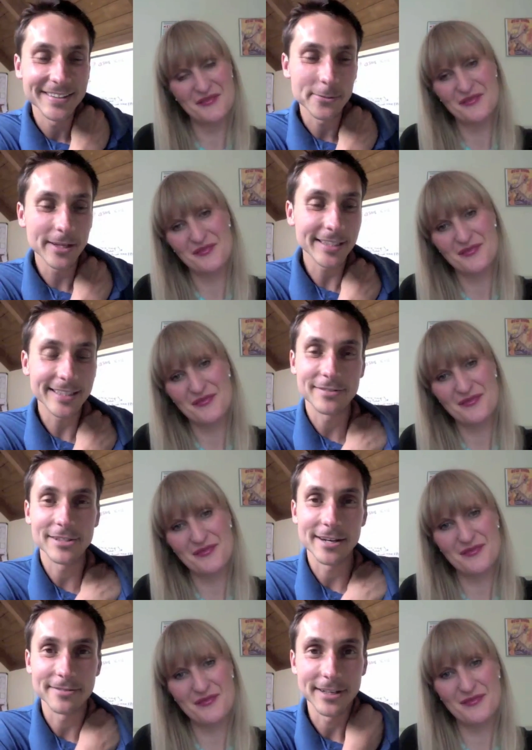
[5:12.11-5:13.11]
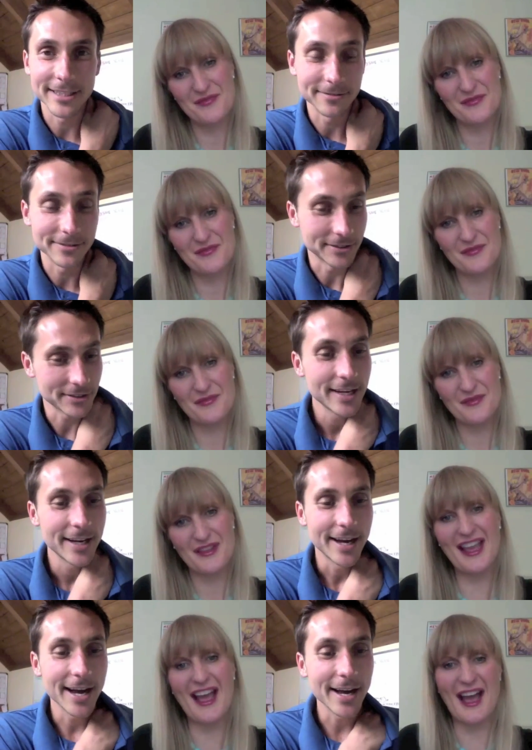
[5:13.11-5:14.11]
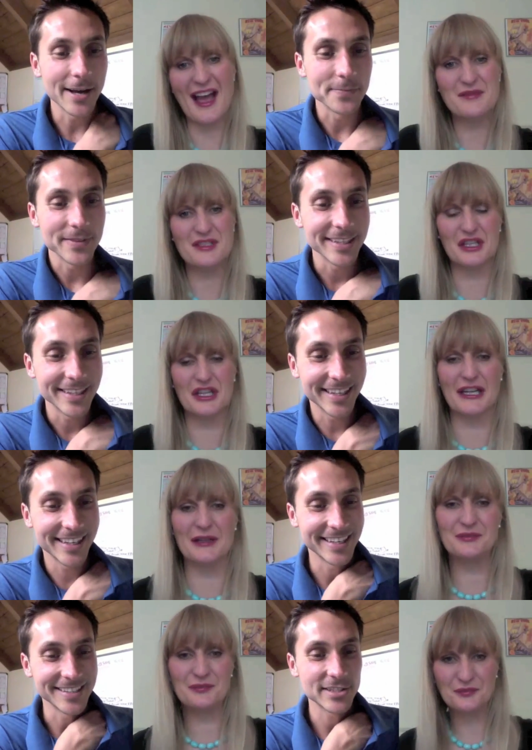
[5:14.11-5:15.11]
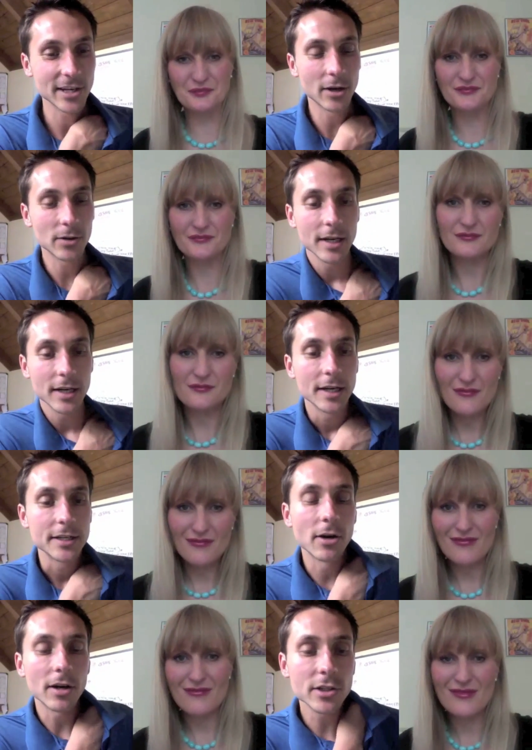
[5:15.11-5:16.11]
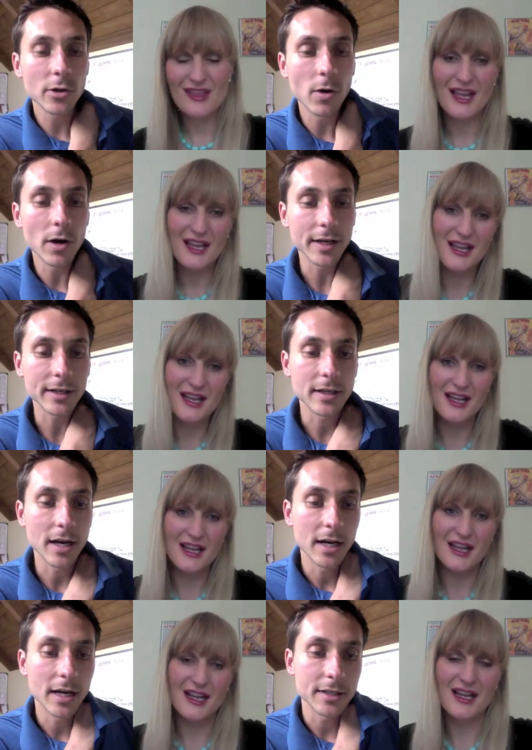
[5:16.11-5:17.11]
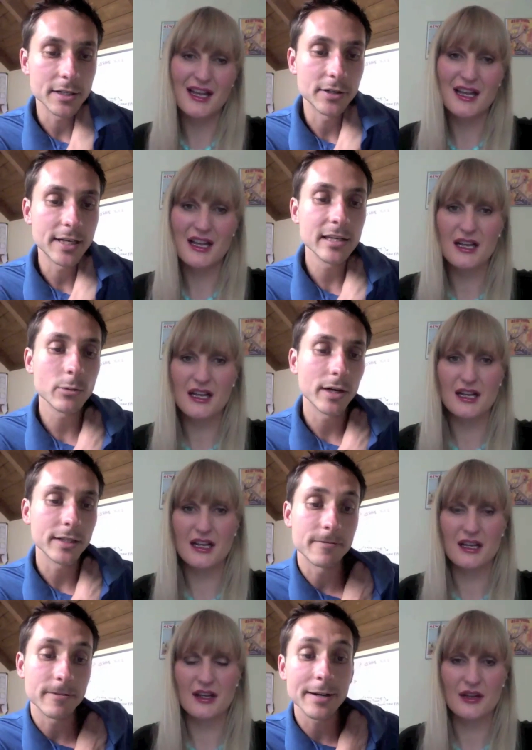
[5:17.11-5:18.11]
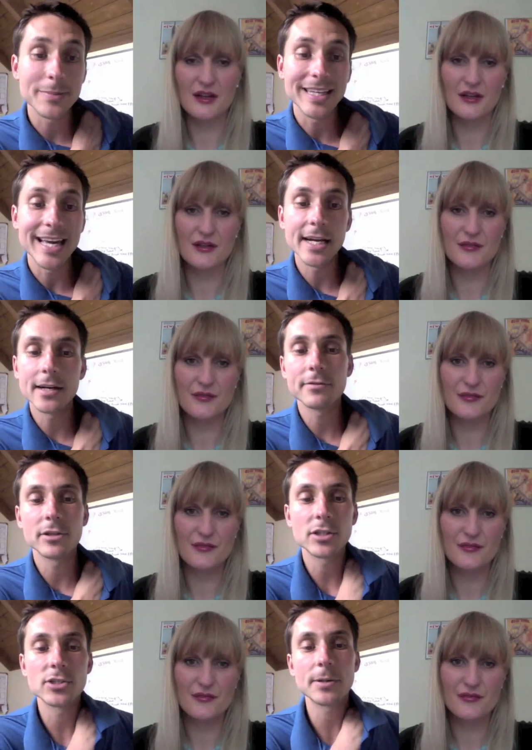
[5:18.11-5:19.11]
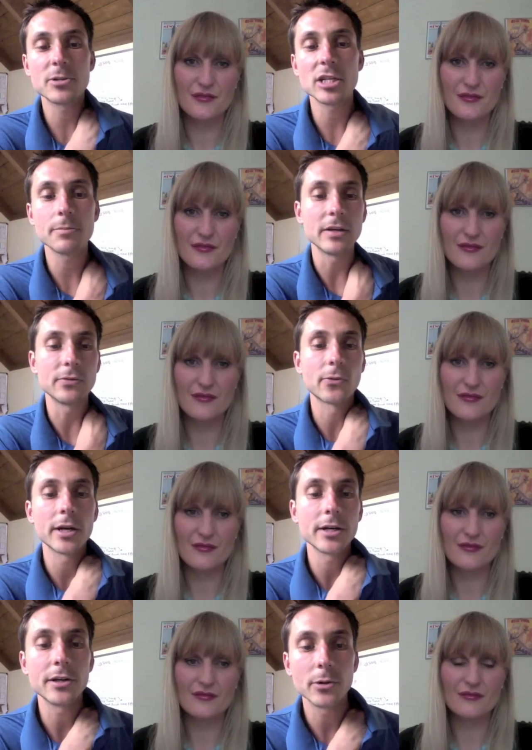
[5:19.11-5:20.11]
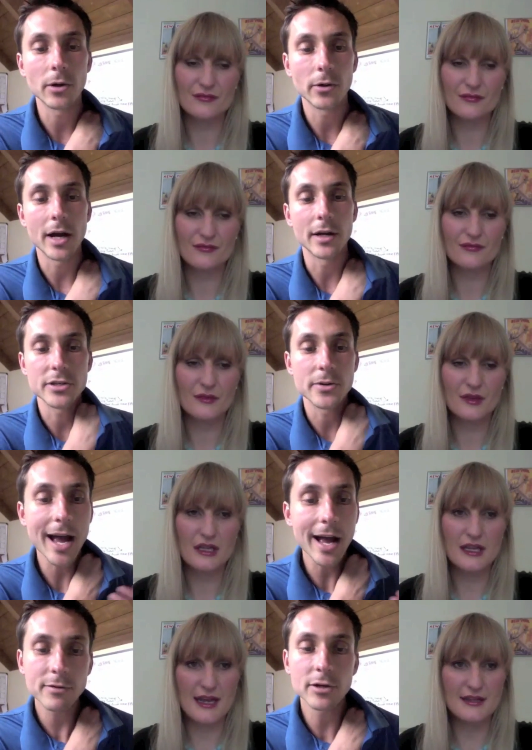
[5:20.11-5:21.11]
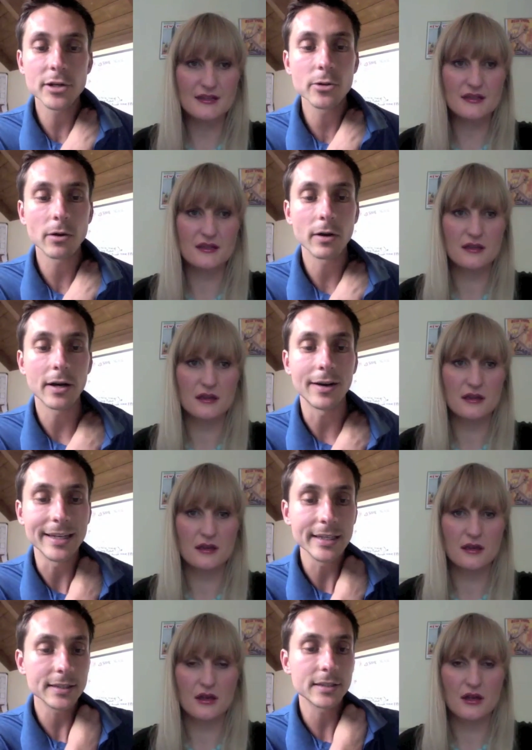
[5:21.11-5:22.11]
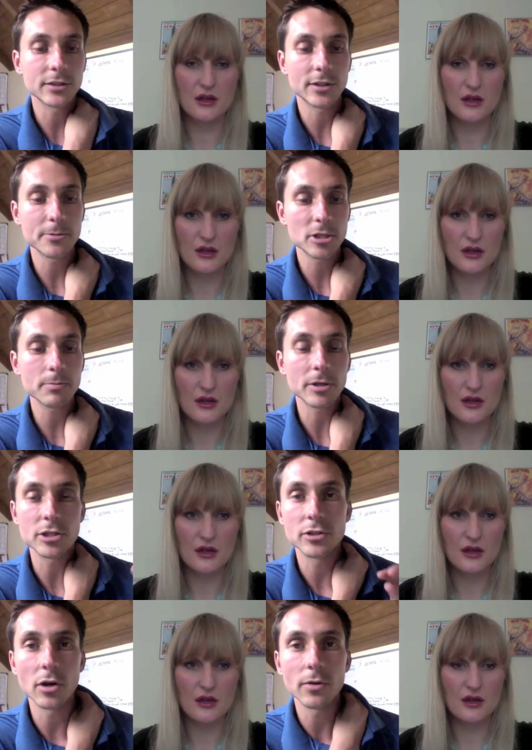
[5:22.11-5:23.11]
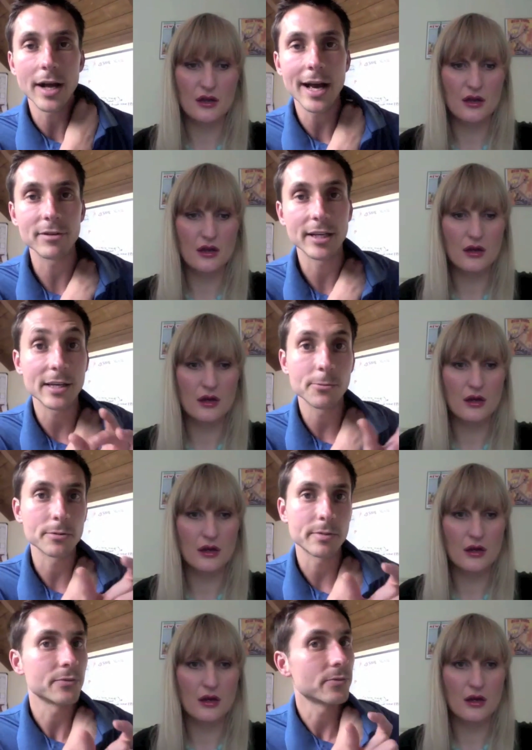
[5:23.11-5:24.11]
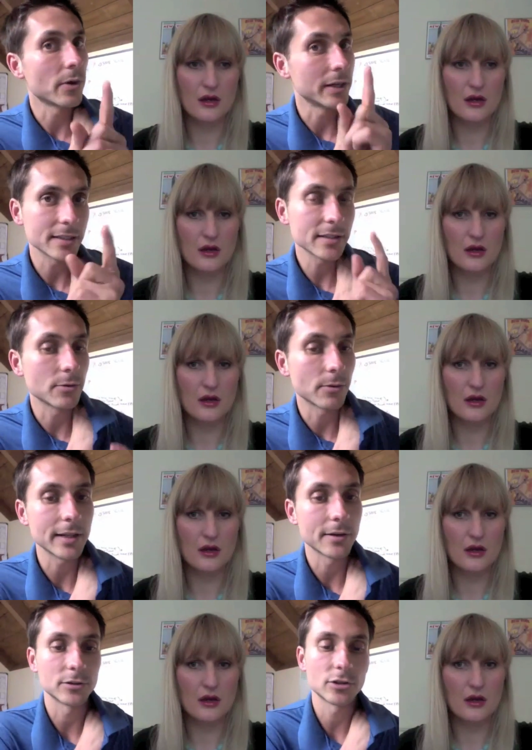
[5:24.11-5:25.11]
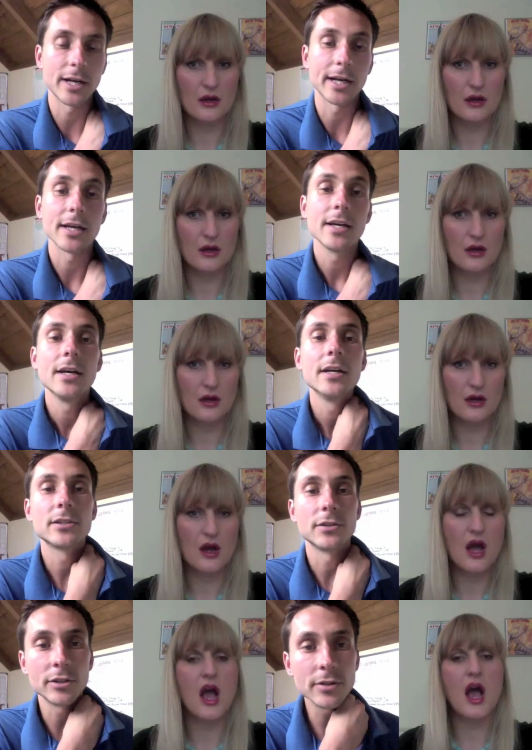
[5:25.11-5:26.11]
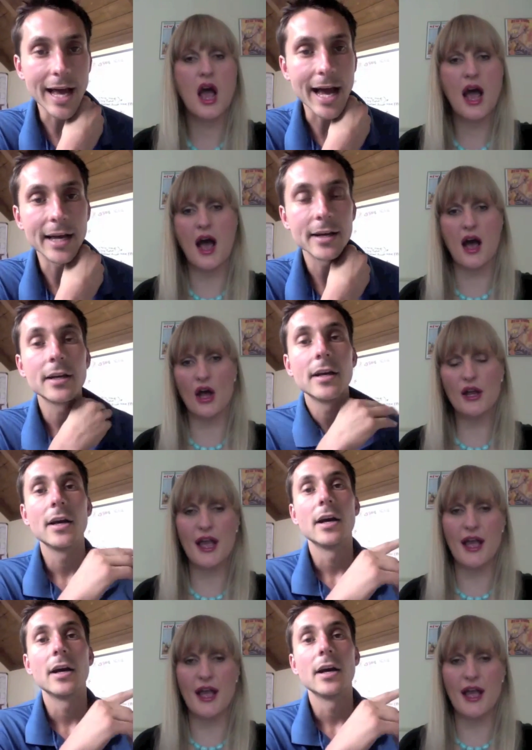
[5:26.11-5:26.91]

Speaker 1: so we like to have a lot of fun here, folks. Yeah, um, absolutely. so you also want to uh, your keyword at the very beginning of your description before your URL. So you have your URL in the description, but you don't have the keyword before it. That's a great little trick. So do that. Ah, okay.